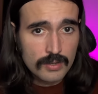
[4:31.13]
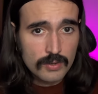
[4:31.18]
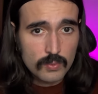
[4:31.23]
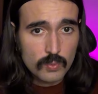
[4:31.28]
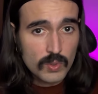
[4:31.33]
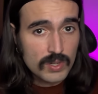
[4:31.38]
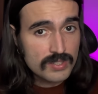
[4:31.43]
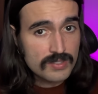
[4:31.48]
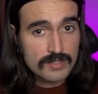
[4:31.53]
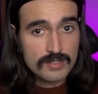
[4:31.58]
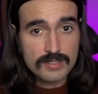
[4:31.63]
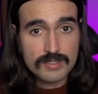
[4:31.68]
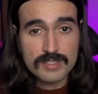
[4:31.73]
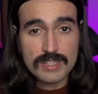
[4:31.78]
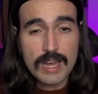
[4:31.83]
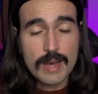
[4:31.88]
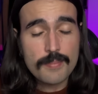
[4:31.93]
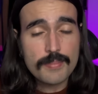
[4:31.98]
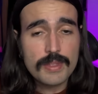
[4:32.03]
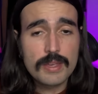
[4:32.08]
What's to
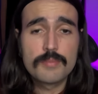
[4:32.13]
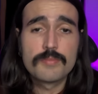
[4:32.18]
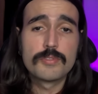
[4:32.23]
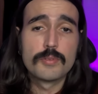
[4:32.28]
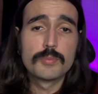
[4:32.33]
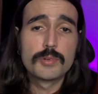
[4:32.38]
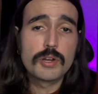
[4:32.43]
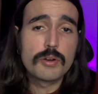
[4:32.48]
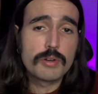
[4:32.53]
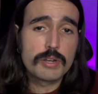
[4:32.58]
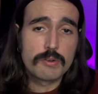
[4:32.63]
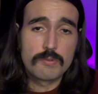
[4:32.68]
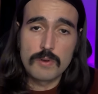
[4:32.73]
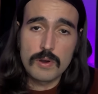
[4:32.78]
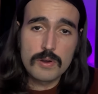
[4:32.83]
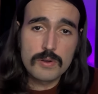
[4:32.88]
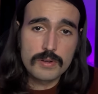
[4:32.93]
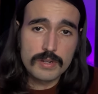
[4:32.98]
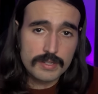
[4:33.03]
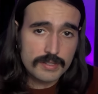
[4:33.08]
stop them from going
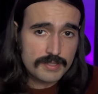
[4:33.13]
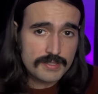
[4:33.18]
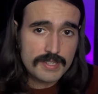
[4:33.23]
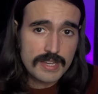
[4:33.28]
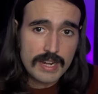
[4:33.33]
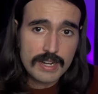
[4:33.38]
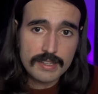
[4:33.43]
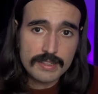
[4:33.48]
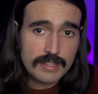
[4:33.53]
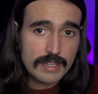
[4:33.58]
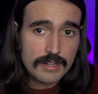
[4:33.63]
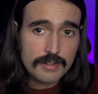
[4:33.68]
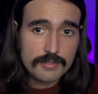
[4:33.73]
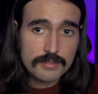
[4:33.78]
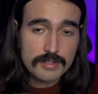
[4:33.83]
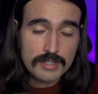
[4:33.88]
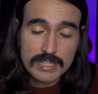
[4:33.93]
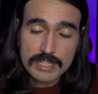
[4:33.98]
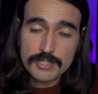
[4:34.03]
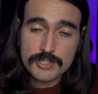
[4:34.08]
rogue and deciding they don't
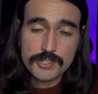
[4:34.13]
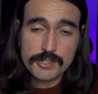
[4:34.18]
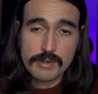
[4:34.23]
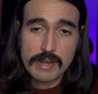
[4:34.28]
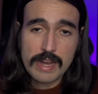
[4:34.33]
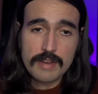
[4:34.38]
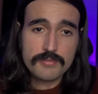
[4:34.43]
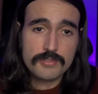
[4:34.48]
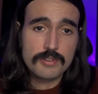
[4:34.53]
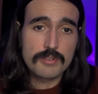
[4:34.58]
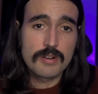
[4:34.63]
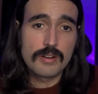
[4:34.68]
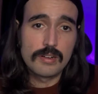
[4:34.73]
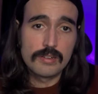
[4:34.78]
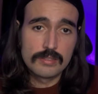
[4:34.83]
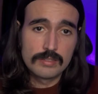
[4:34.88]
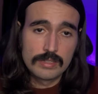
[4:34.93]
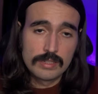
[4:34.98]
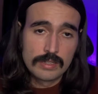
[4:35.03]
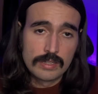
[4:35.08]
need you after
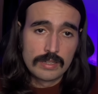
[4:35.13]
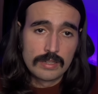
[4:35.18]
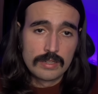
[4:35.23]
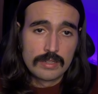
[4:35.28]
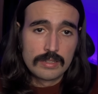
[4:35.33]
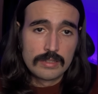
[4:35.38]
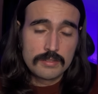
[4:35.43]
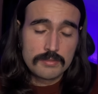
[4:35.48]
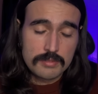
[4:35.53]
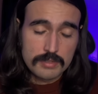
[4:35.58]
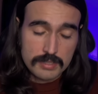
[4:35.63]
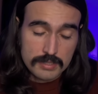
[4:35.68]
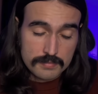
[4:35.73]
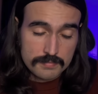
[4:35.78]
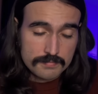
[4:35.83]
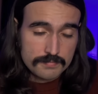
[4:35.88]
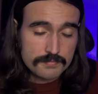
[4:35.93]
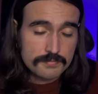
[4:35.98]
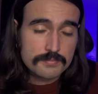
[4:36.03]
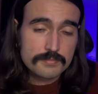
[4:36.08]
all? Well,
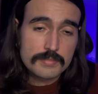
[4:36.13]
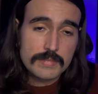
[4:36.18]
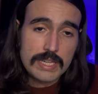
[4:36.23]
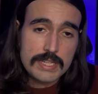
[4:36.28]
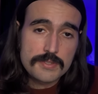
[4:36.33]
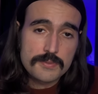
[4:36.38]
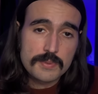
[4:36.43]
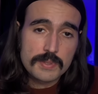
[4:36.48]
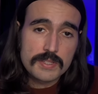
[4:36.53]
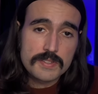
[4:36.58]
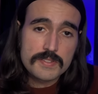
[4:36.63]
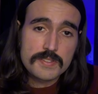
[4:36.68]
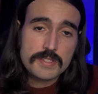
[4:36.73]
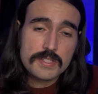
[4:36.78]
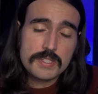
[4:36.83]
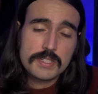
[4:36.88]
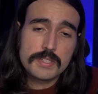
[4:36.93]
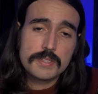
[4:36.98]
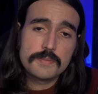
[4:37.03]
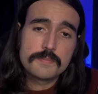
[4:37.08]
as we can
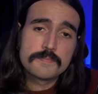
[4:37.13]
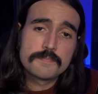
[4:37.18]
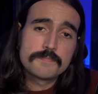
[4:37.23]
see,